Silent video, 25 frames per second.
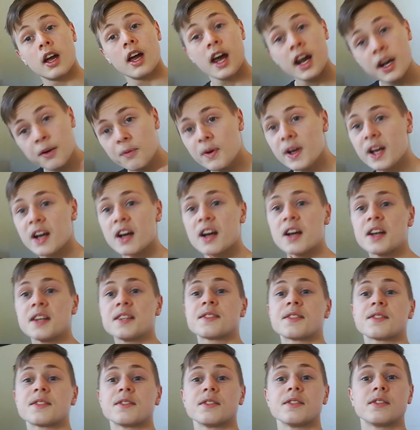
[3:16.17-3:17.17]
Anyway
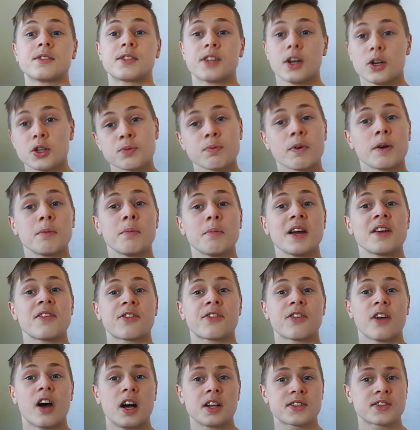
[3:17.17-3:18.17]
guys, those were my
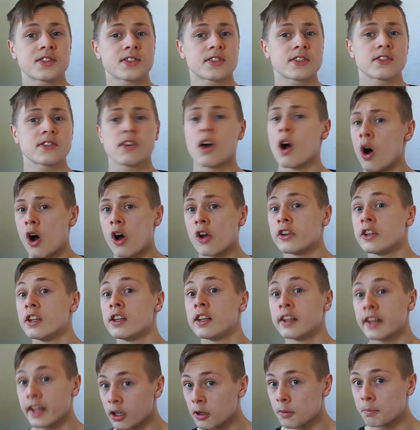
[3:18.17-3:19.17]
thoughts on
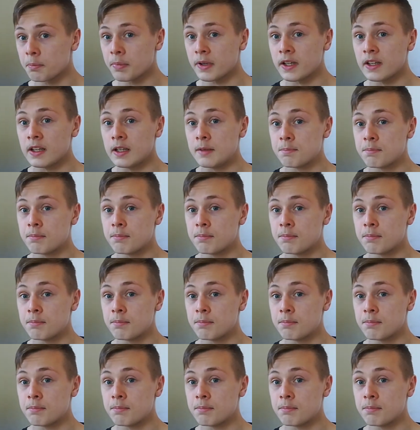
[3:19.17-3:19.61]
Lil Peep,